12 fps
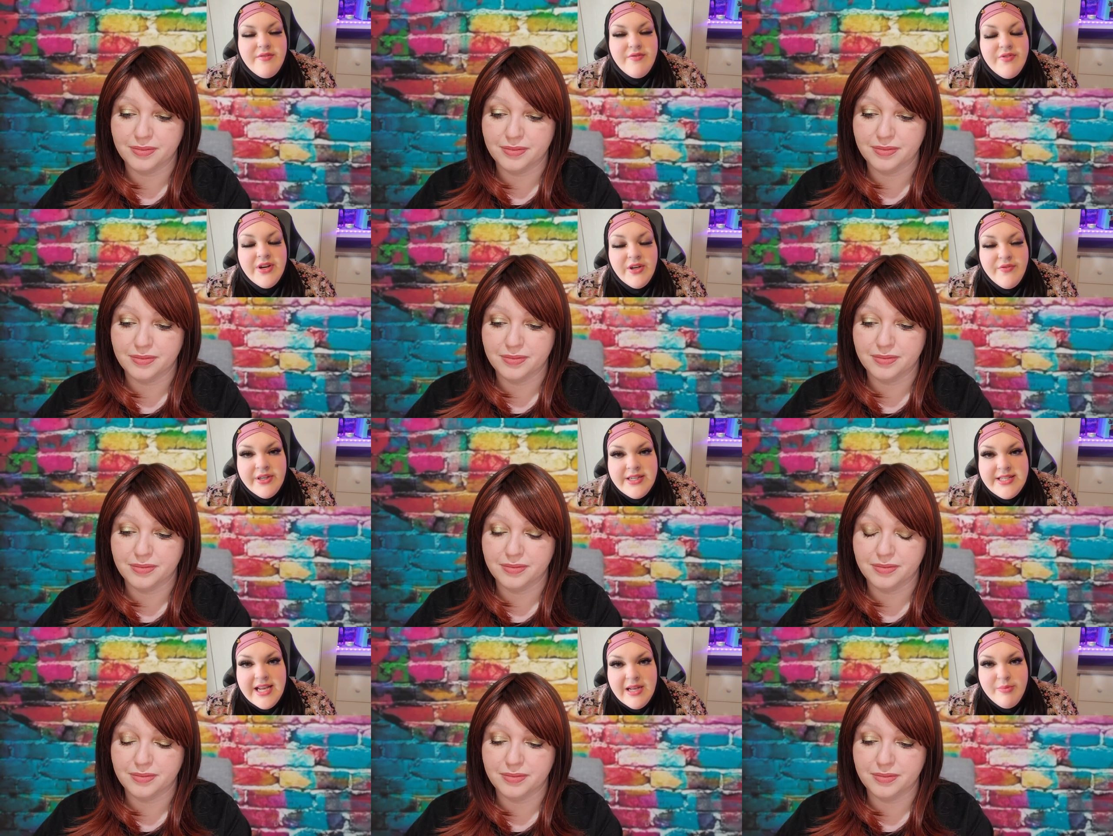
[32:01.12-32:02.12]
Speaker 1: very, very
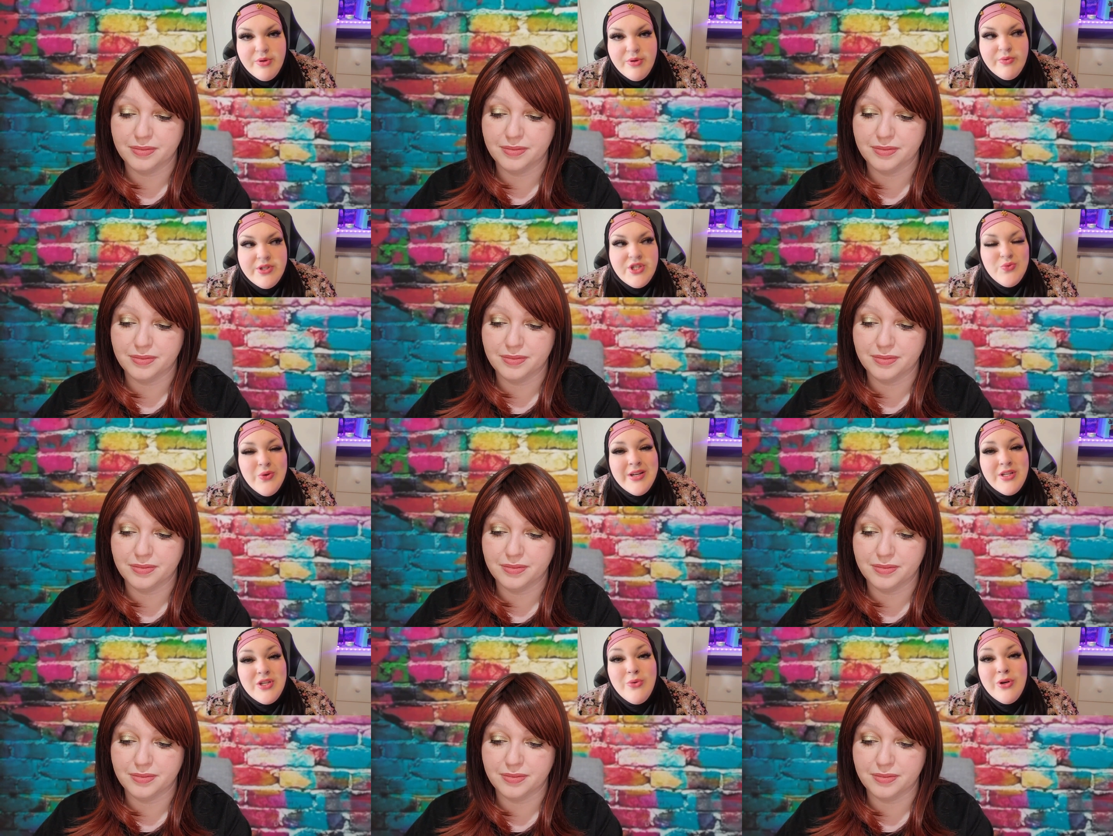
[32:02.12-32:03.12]
taboo, which is
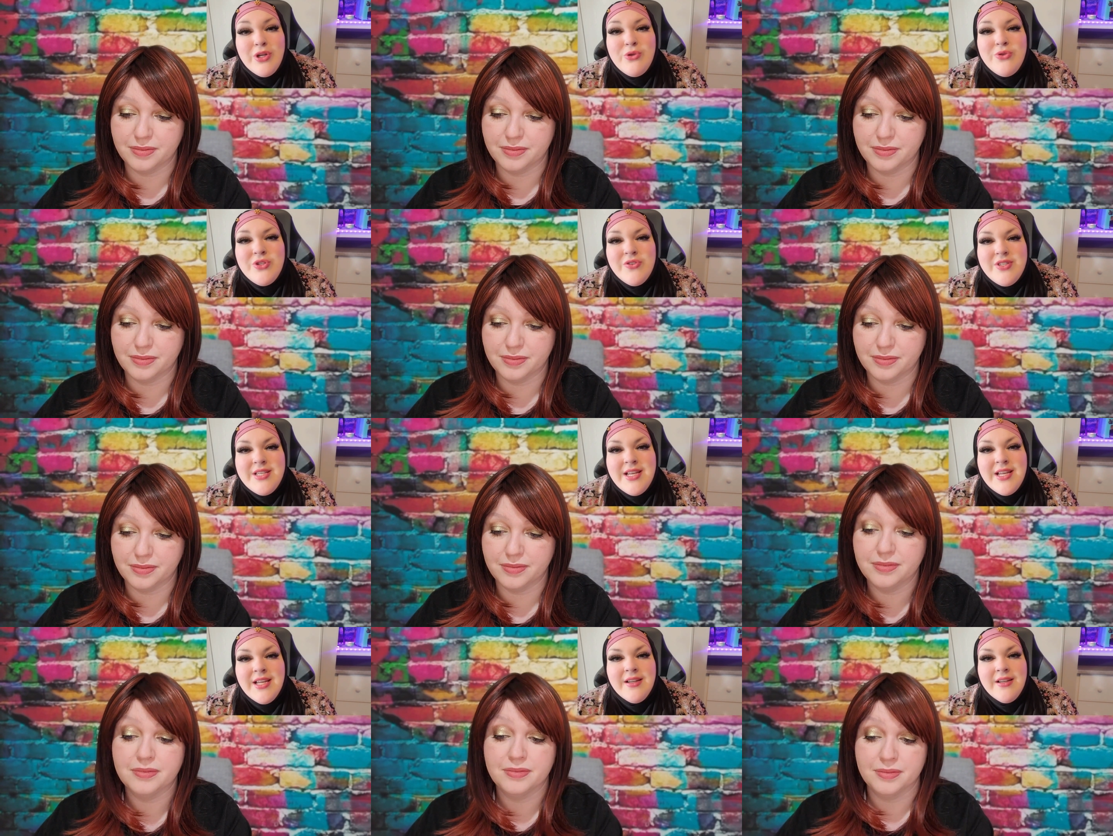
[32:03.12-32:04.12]
what you are used to
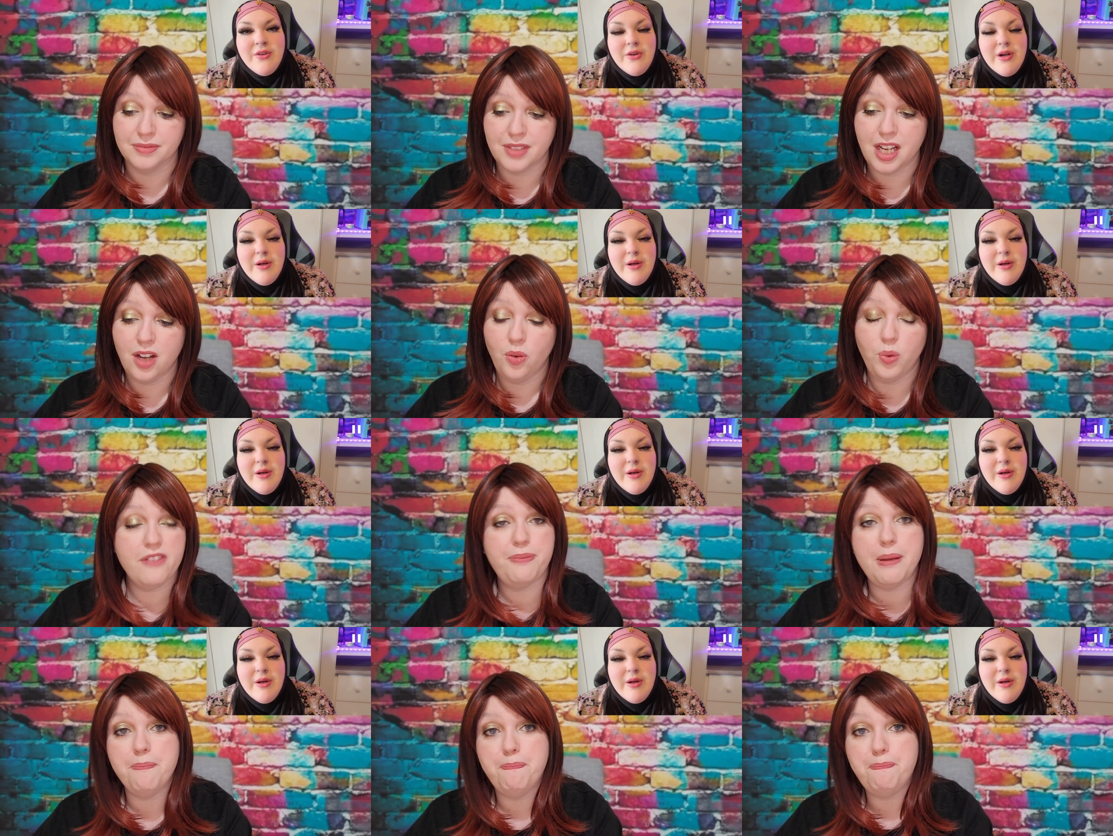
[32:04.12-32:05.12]
seeing.
Speaker 2: We've
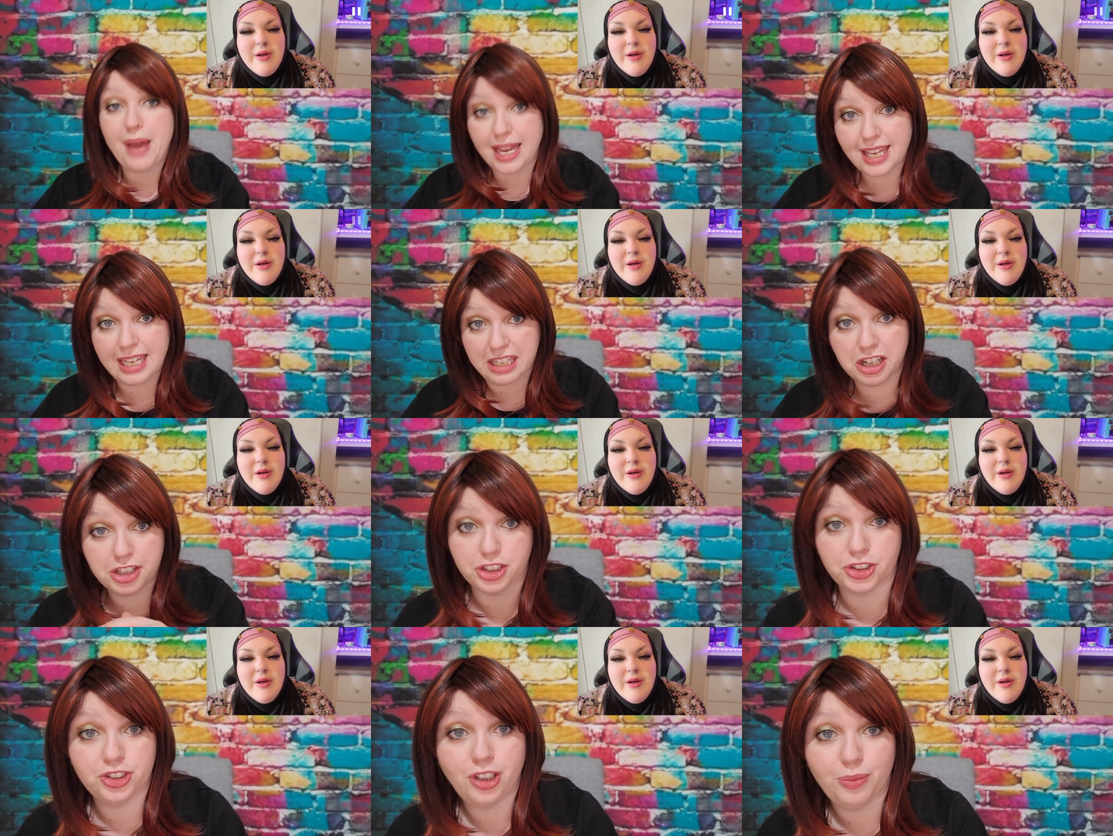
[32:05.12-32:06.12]
been begging her to
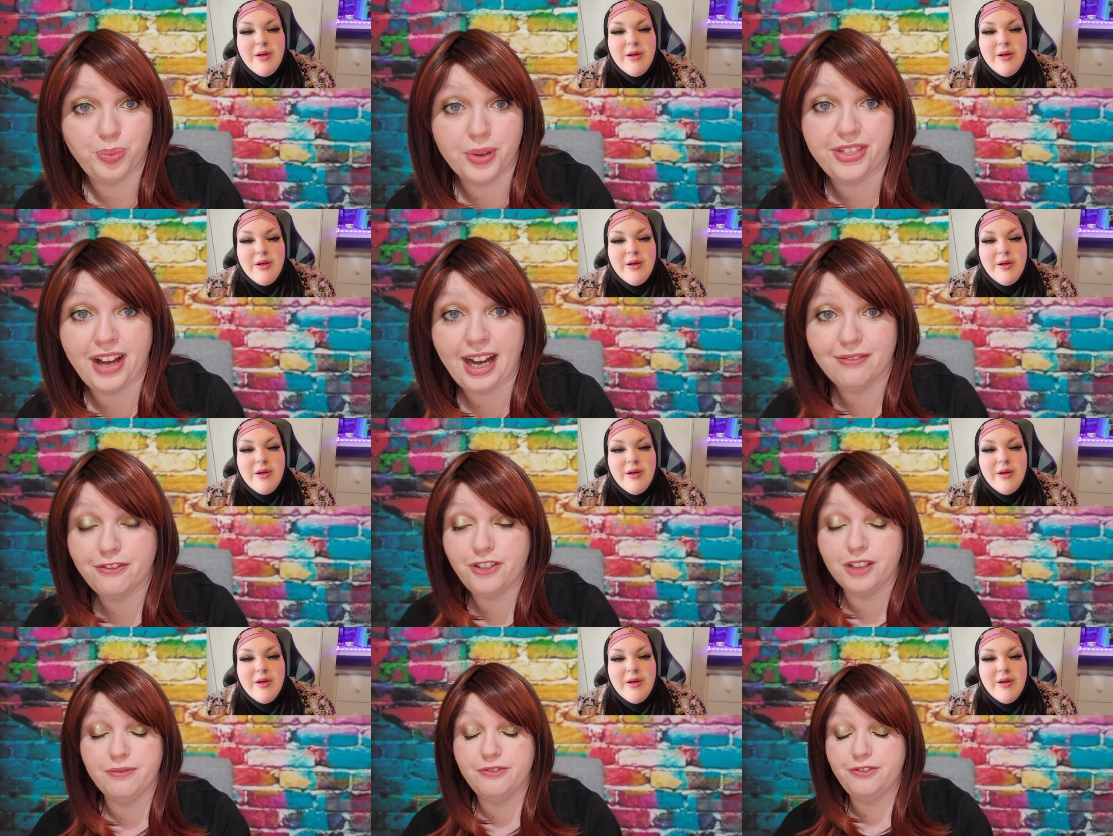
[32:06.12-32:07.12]
stop with that
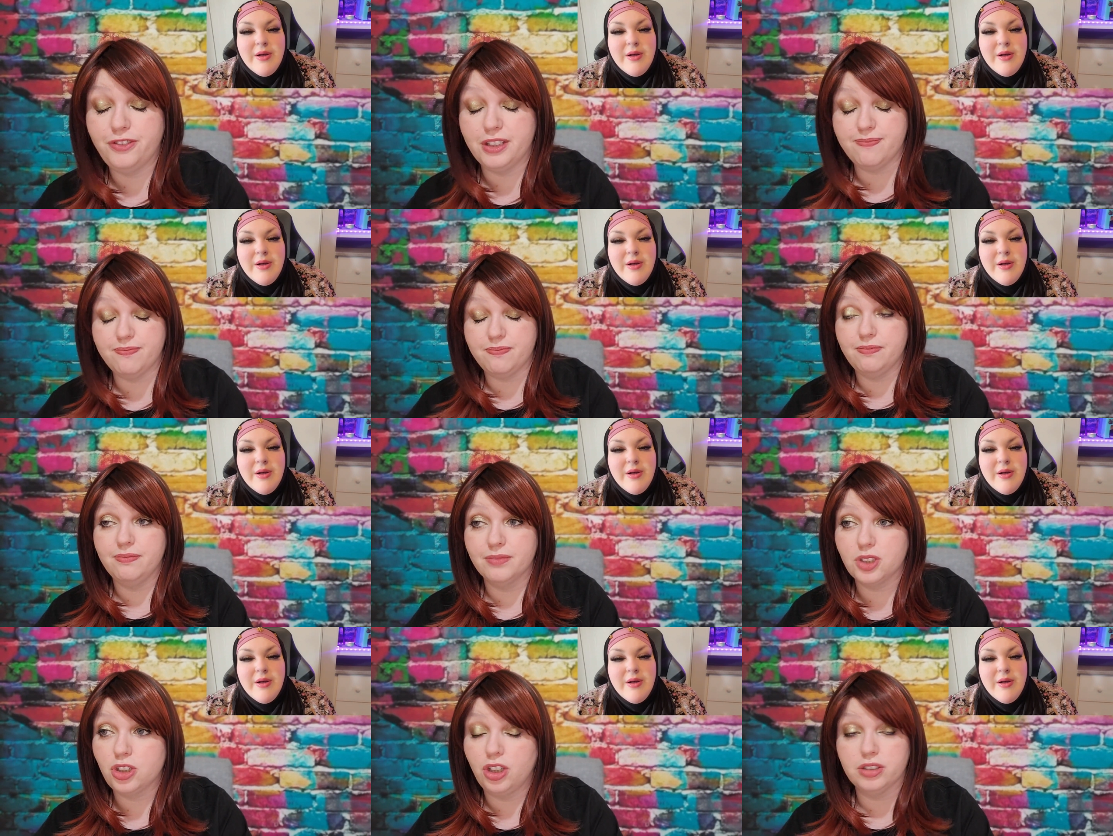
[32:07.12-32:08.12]
for
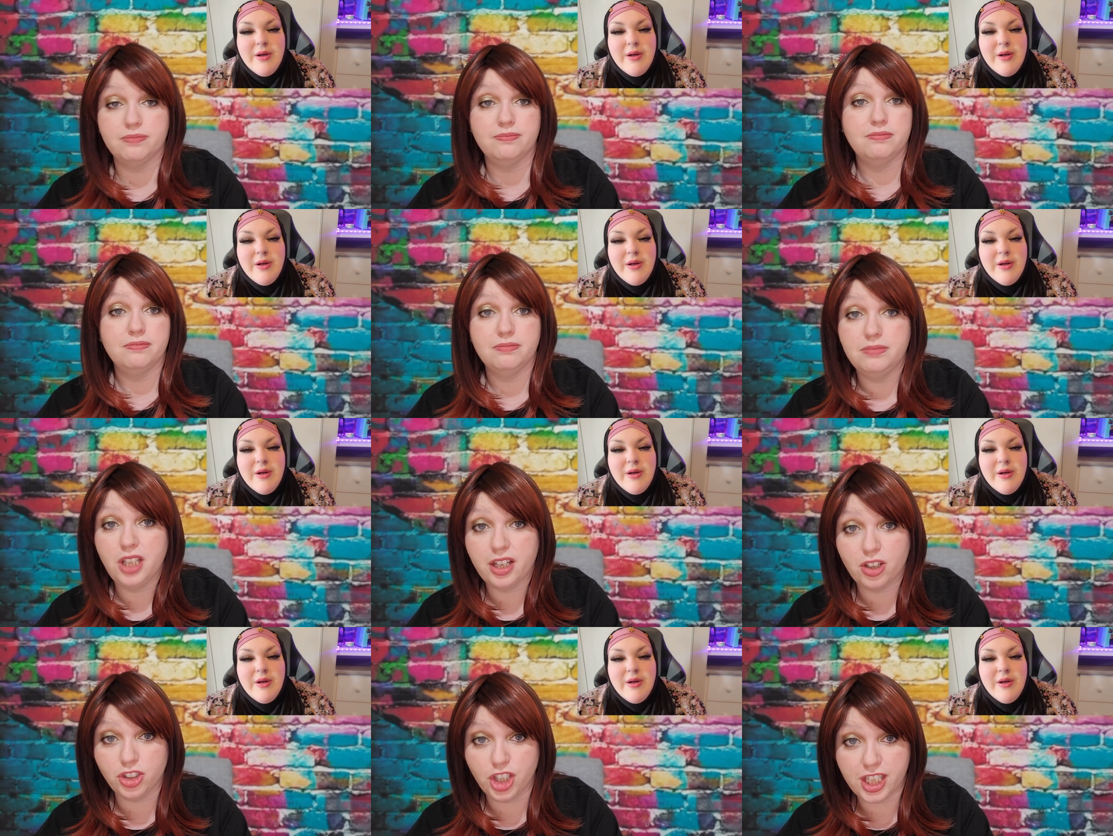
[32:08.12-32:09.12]
God, nigh
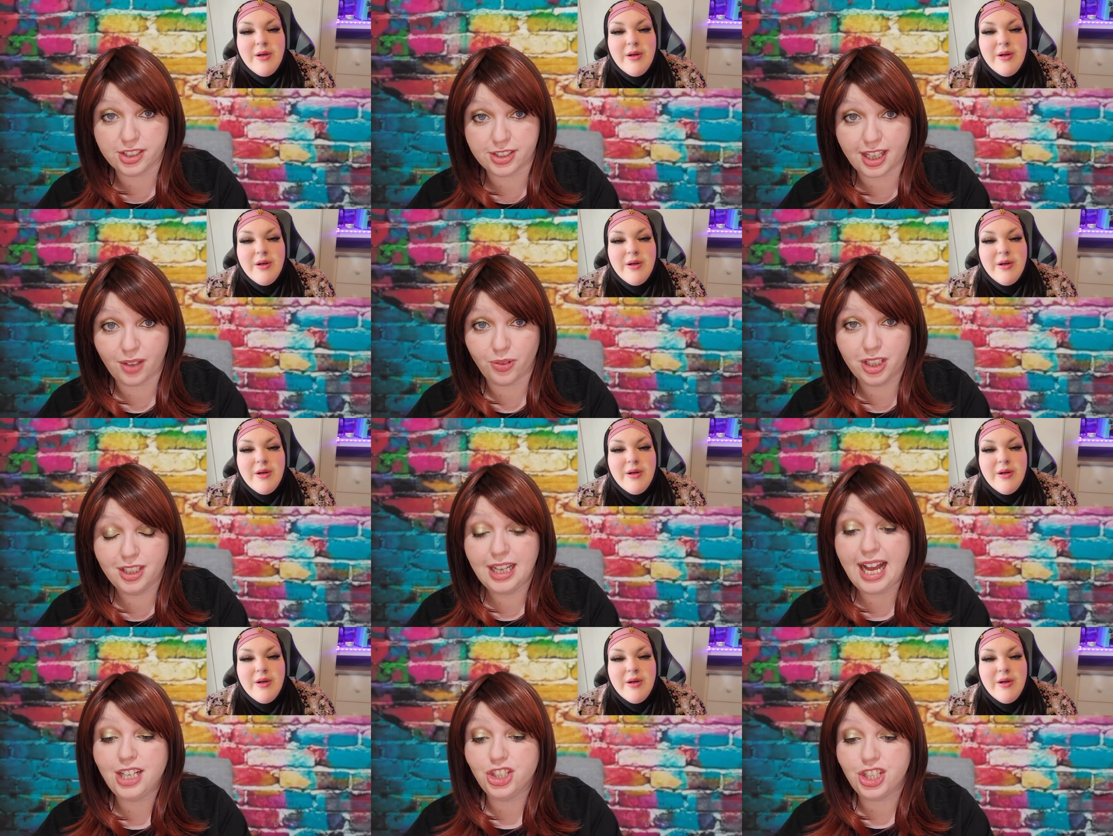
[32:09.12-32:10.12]
on years now. And